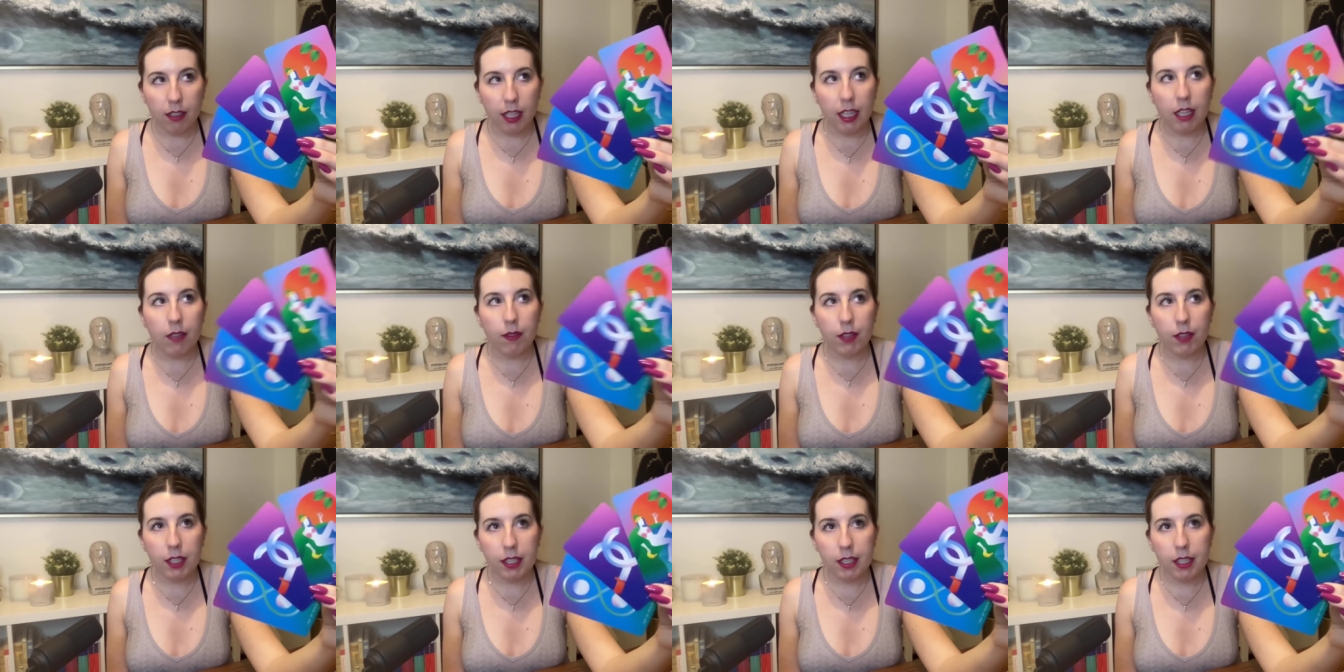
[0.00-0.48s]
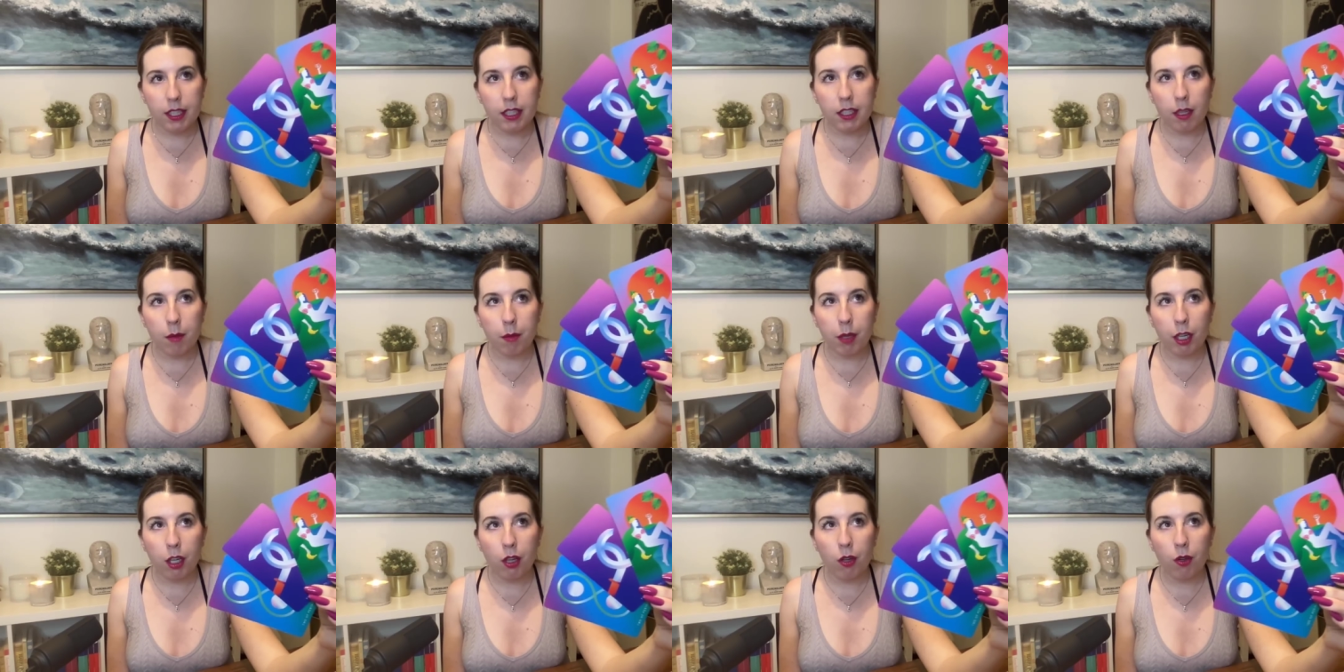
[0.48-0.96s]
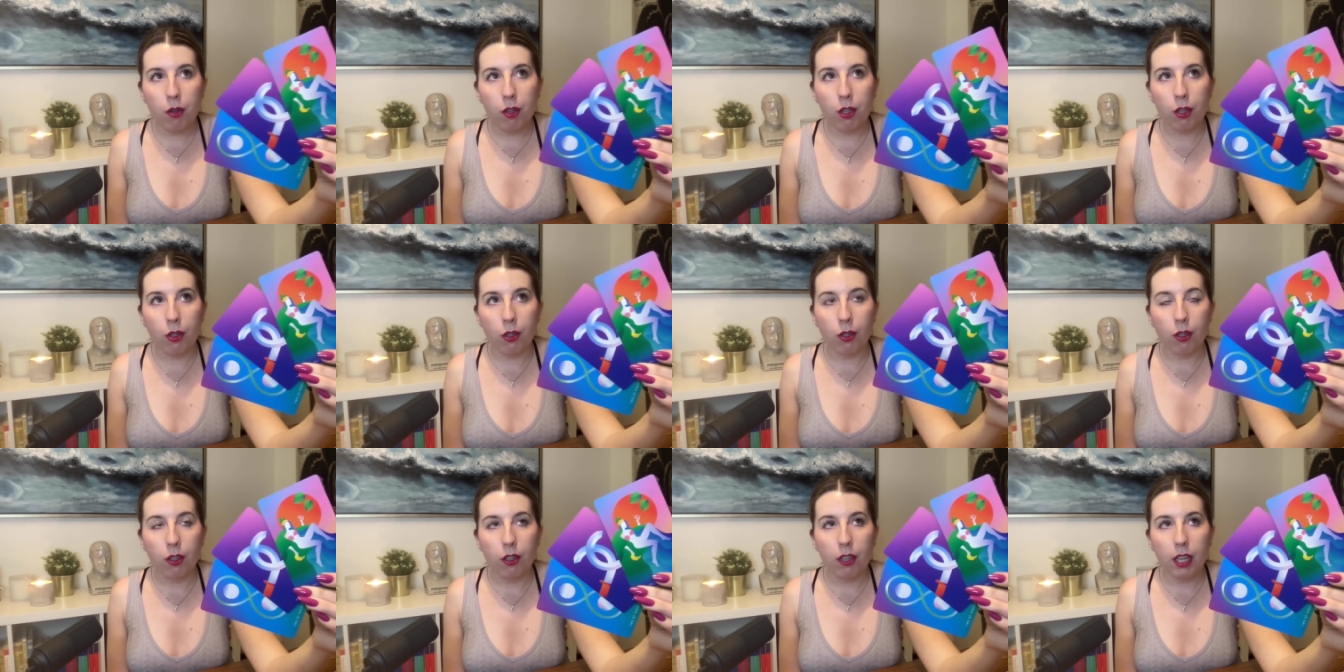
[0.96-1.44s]
Like, if this is somebody who
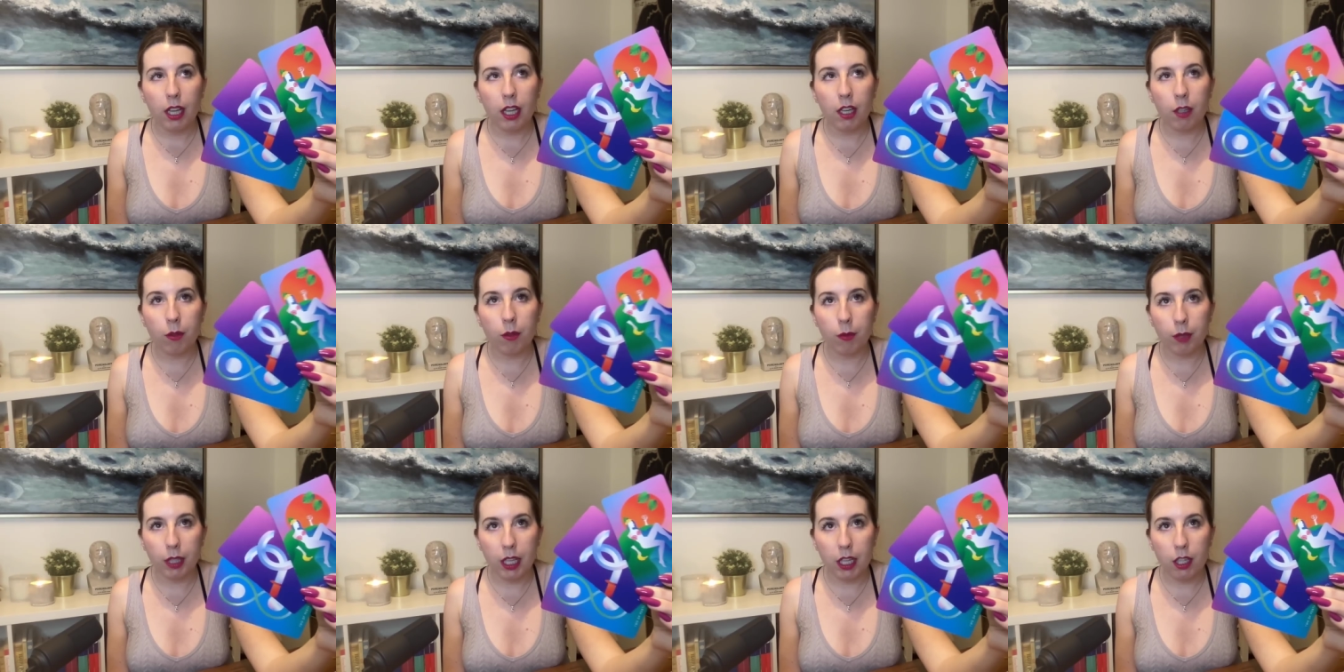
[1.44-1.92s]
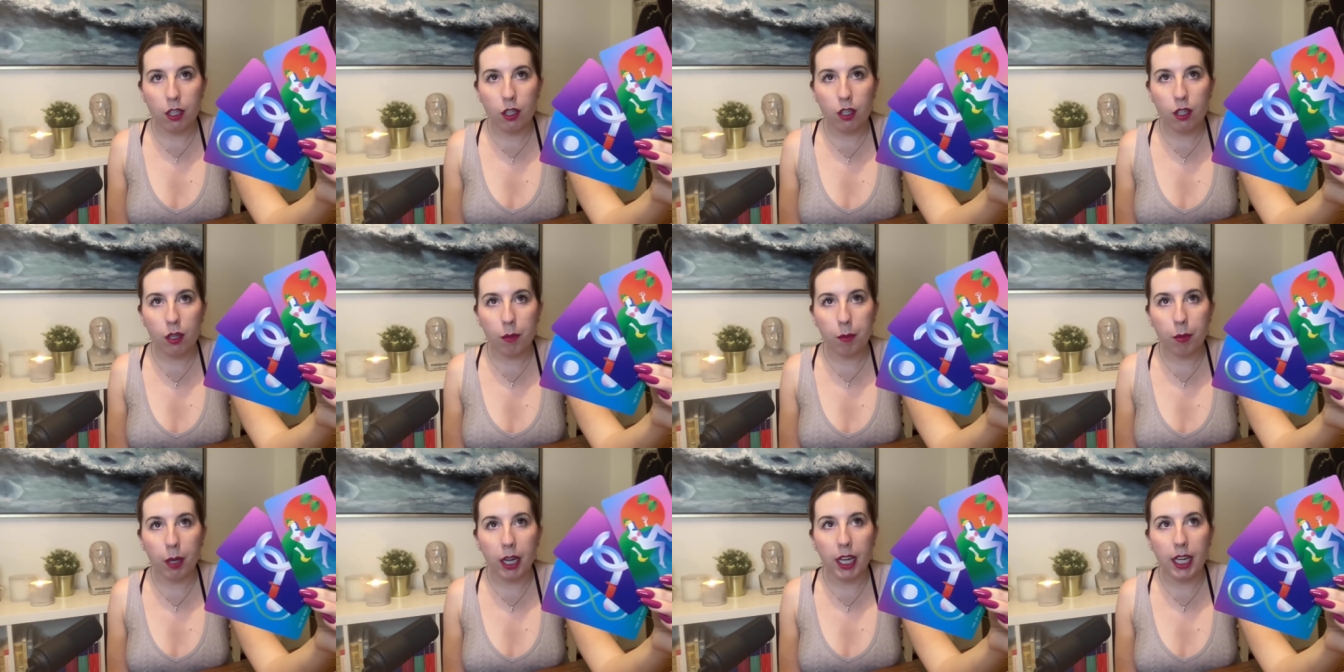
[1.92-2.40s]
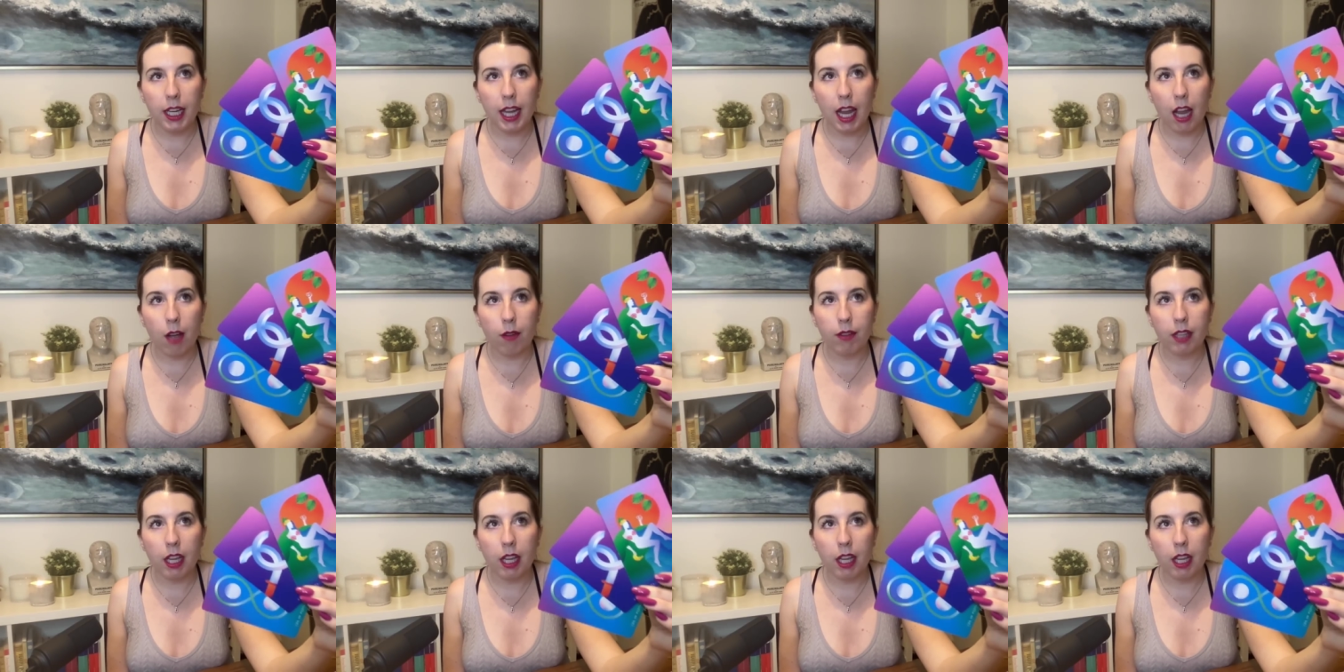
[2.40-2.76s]
you're in a relationship right now,